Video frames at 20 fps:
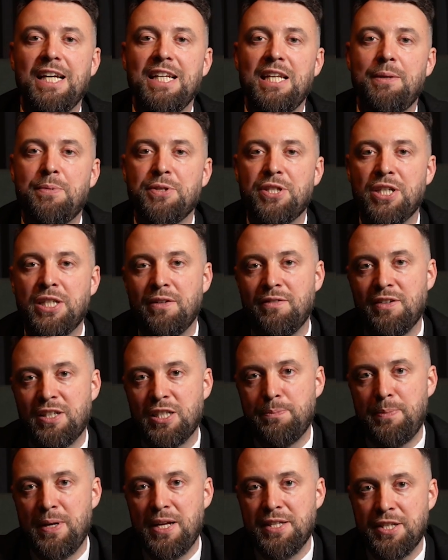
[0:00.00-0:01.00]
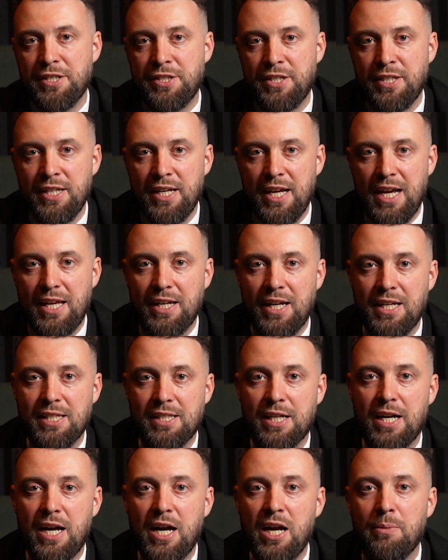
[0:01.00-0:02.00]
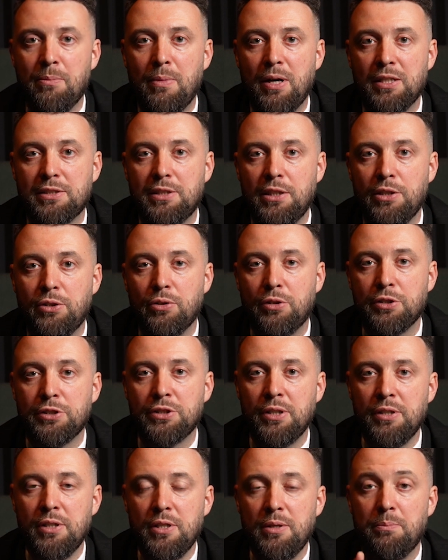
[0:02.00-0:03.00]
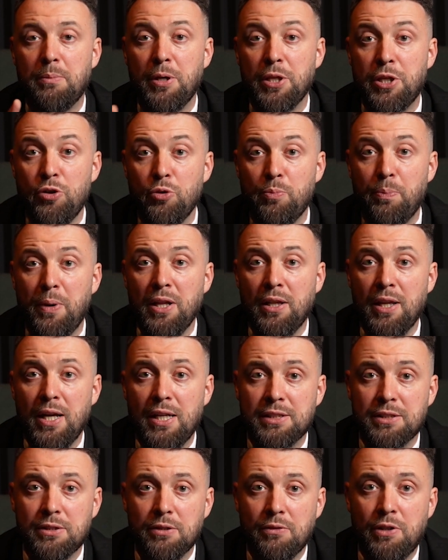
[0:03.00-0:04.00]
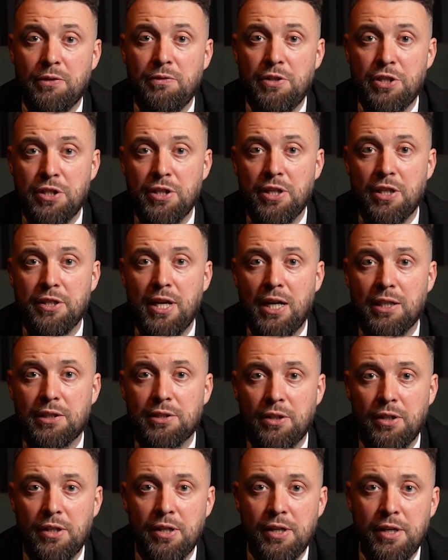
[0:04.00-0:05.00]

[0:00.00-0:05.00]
80% of expenses and has higher monthly cost, but you pay less when visiting a doctor.